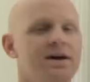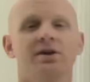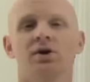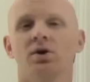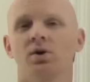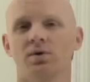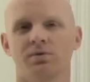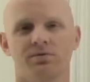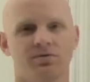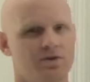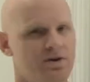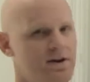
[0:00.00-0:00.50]
and
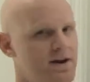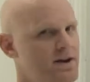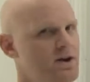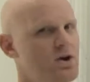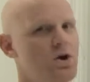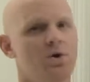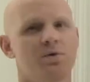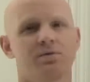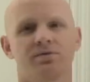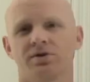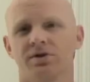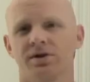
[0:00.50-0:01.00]
over and
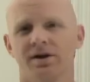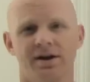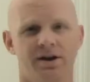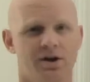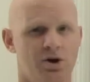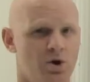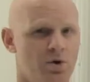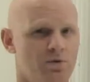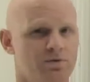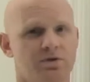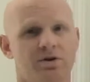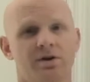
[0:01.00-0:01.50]
over
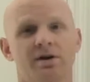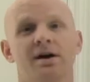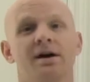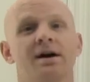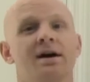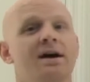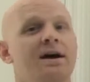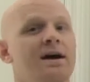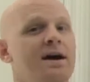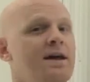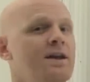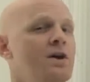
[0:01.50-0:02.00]
and over
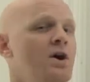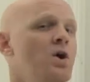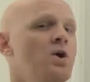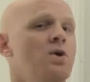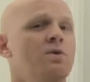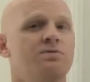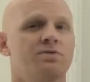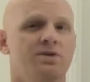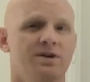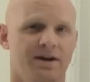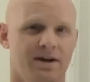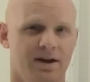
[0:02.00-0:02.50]
and
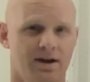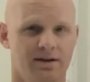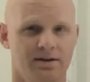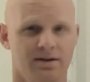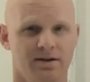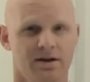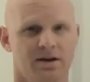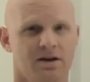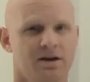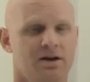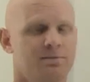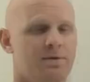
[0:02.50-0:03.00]
over again.
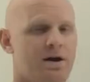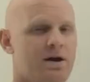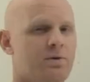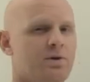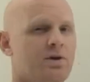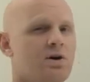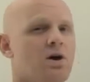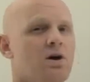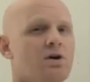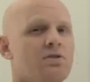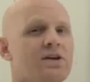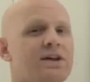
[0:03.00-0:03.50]
You might
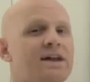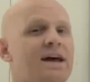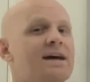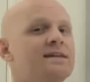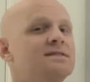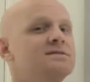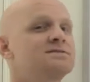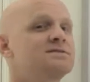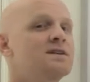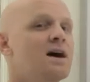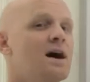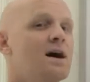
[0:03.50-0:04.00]
recall that
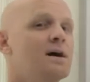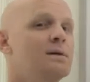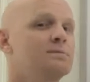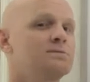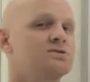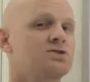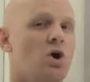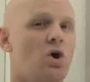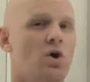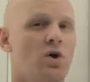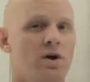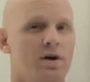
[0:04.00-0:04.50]

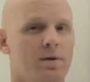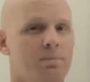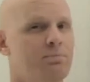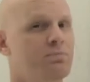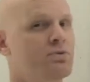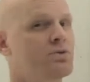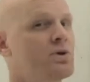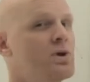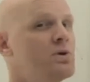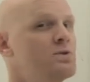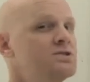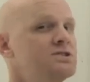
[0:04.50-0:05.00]
enzymes are
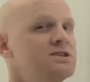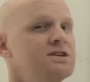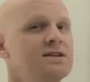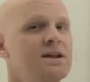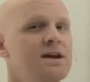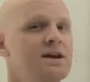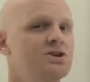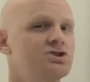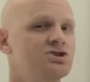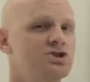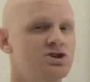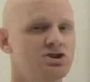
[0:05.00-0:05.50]

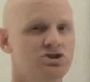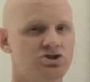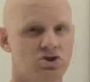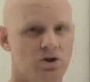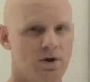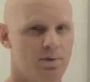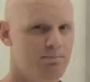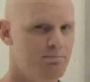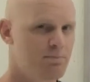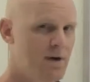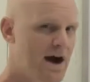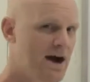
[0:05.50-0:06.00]
proteinaceous
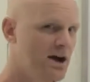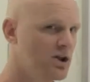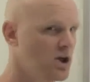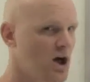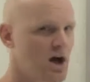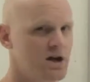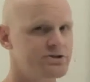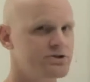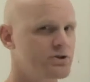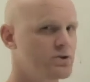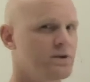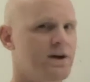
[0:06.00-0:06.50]

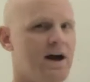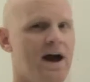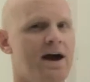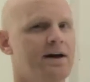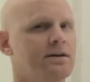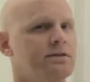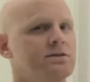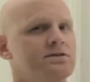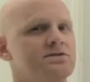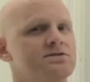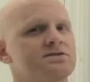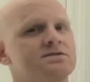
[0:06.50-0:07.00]
biological
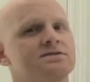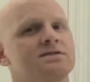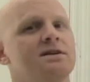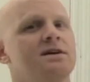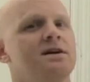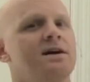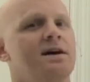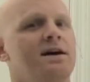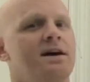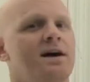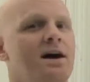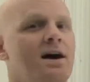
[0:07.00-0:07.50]
catalysts
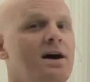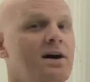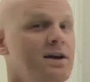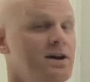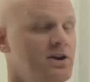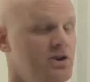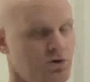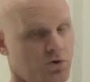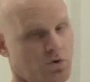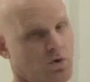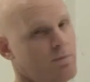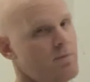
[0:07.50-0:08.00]
uh,
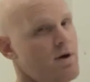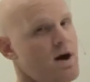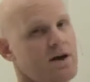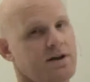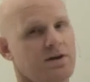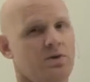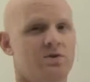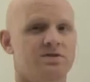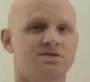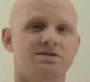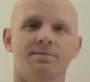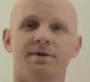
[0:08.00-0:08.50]
in your
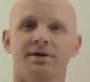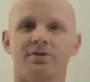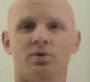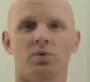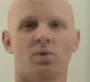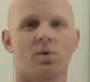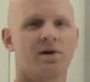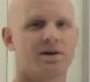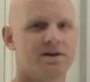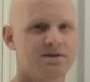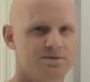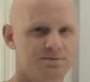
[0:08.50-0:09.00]
body or some other
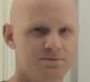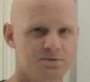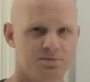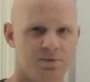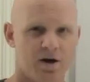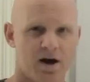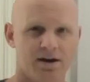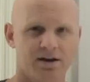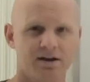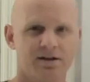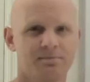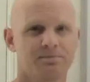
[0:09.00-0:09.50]
organism's
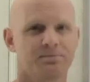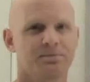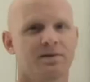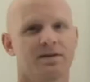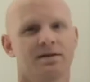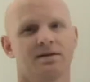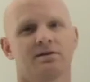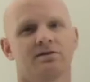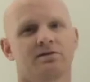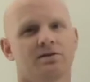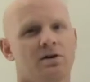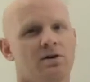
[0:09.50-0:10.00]
body.
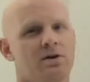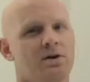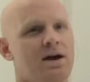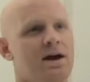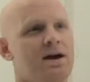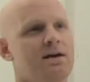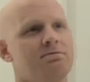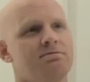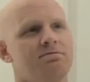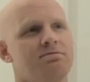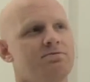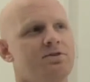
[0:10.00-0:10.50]
So,
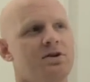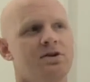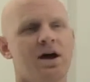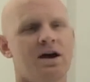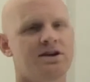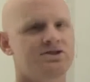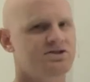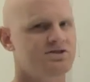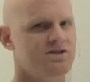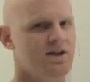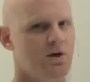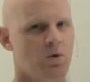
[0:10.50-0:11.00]
and they're
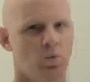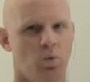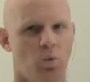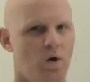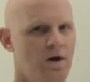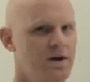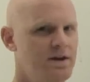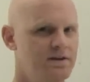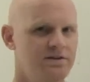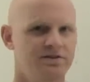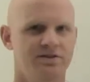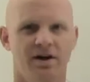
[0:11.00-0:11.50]
not just like
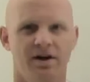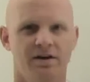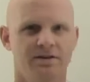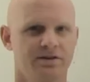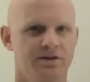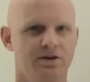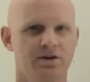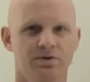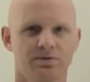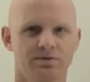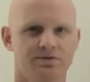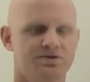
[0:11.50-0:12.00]
one and done
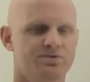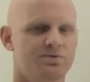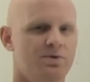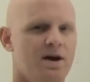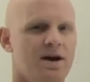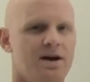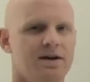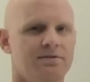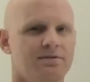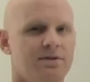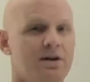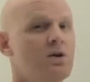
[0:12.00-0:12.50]
use,
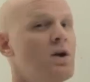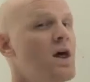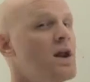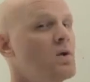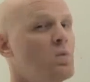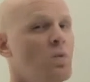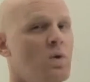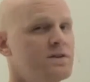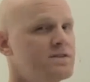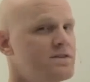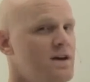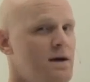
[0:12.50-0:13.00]
right? They're not
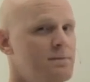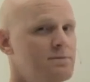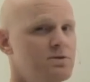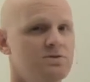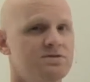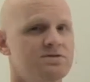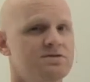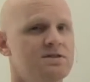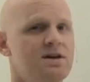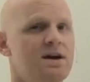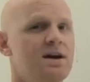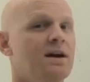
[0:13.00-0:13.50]
a one time
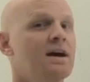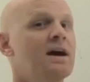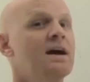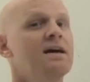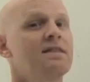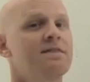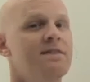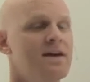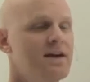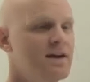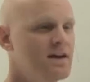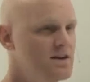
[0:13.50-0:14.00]
use thing.
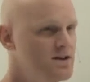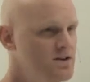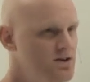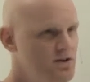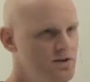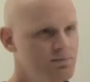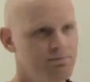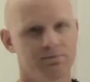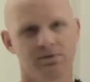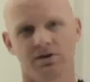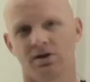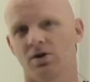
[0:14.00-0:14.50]
They can,
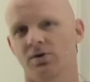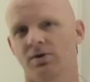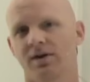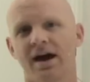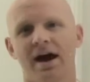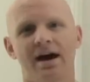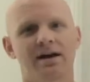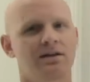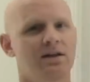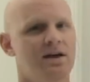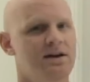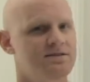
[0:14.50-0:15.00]
you know,
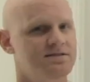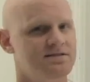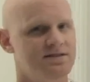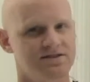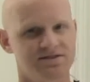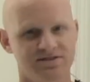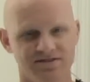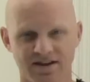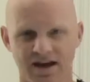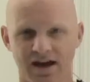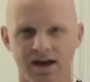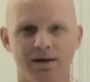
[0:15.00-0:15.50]
catalyze the
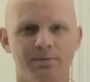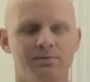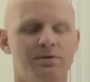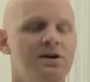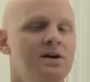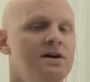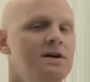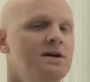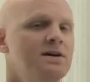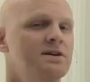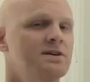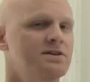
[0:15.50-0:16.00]
same
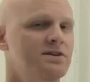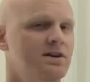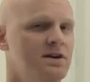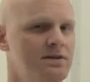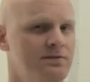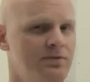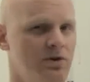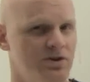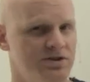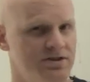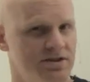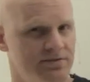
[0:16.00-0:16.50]

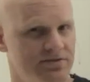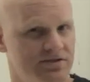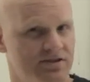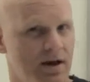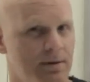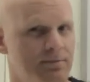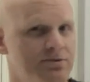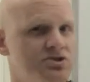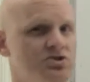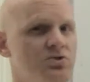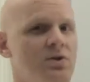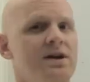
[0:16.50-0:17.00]
conversion of
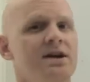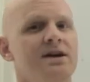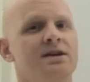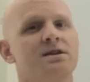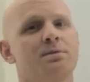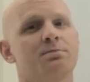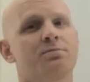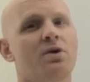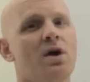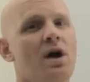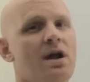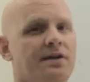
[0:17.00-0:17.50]
substrate
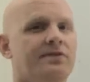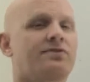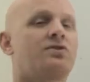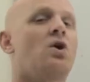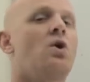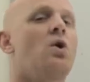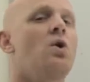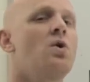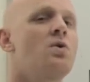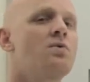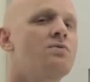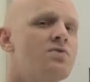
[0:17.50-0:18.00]
into product
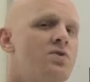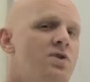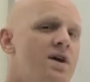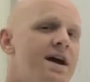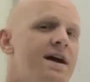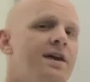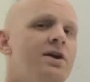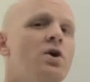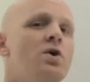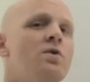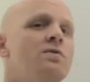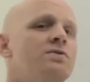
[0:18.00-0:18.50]
over
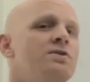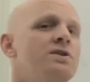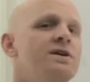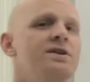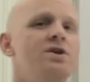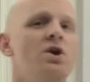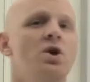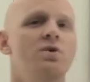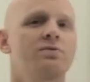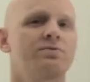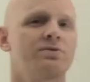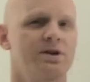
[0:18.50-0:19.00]
and over
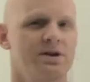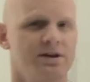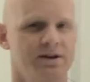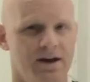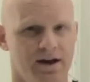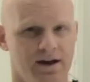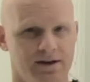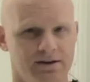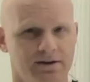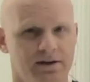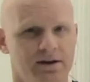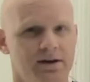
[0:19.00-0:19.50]
and over
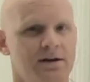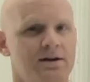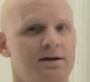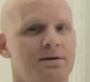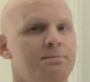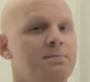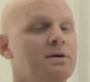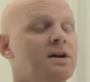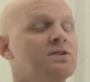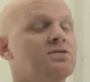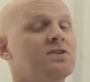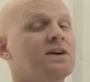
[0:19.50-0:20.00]
again
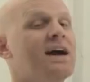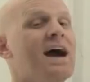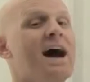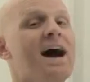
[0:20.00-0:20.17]
because a